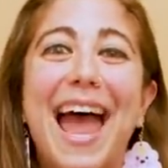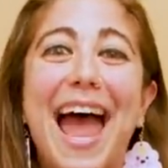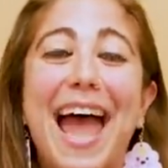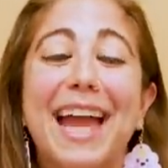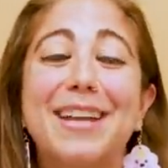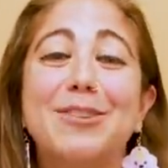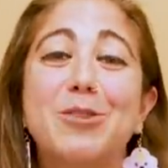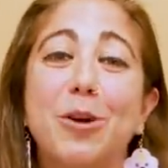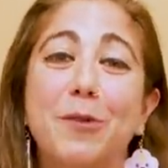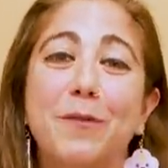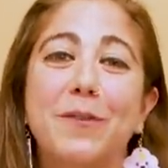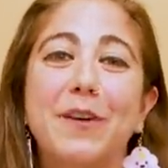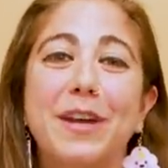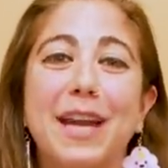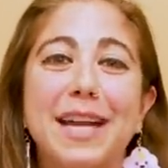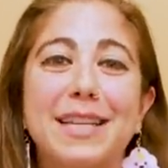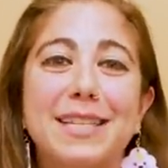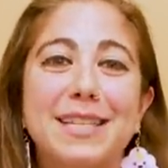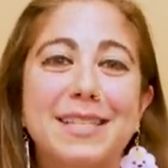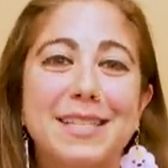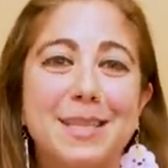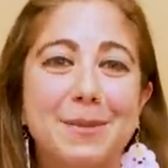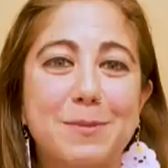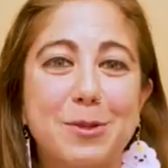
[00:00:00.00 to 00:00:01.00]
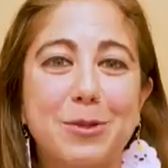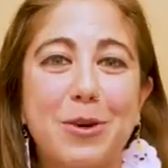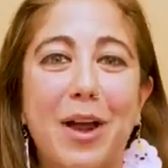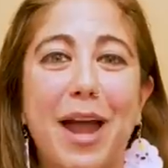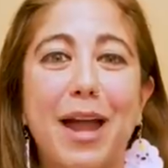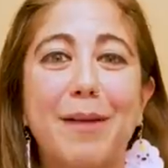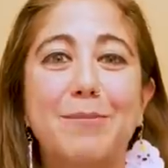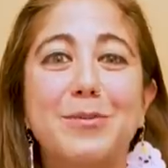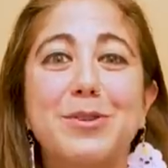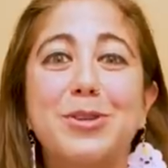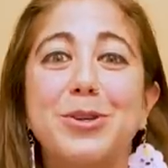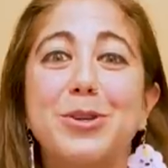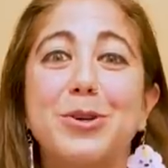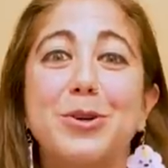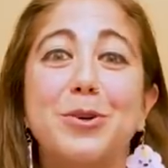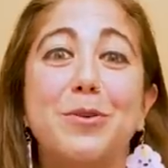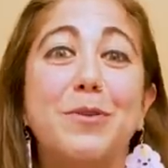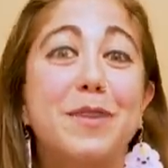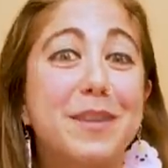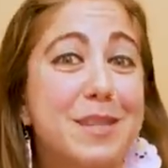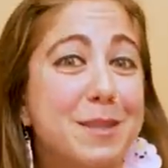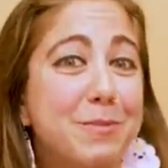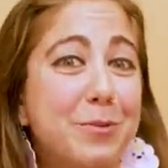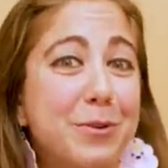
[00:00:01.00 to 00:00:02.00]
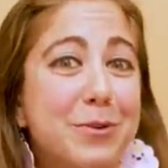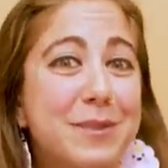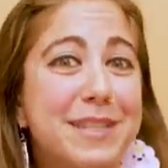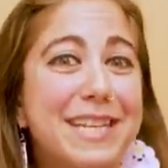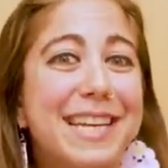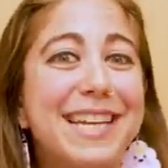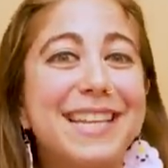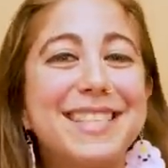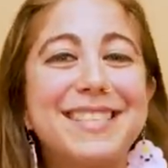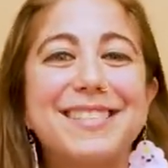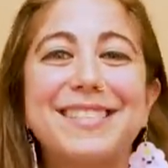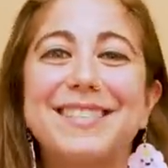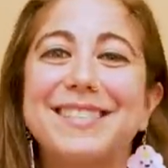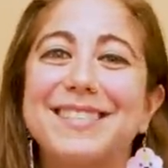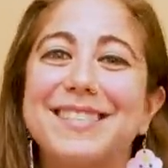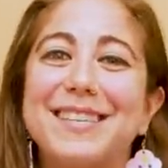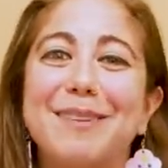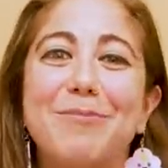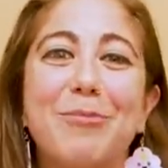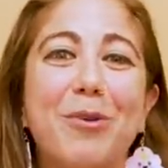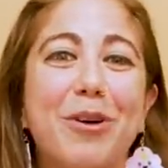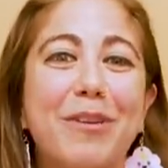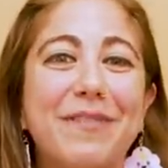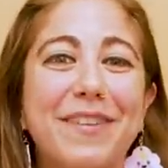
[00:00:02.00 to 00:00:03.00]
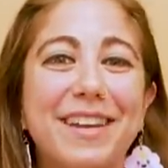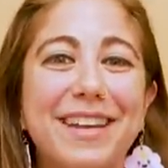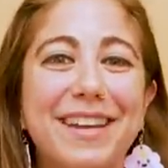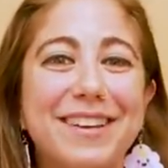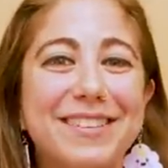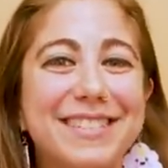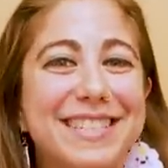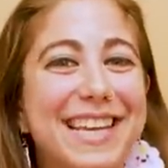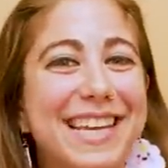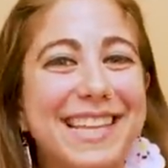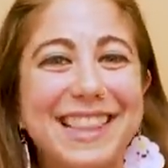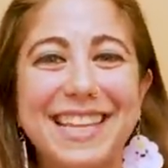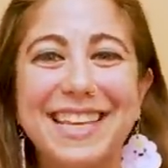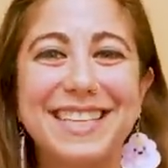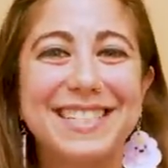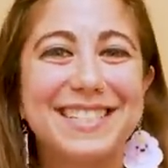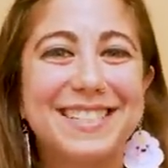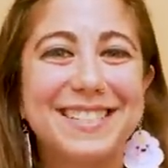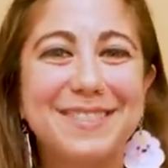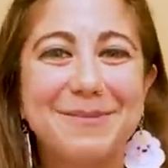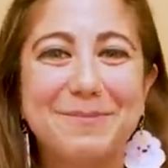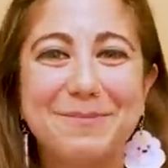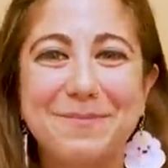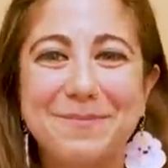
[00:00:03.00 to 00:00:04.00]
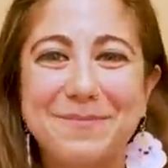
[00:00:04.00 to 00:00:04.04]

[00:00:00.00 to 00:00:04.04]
And don't forget to subscribe to The Spruce Eats to see more videos like this.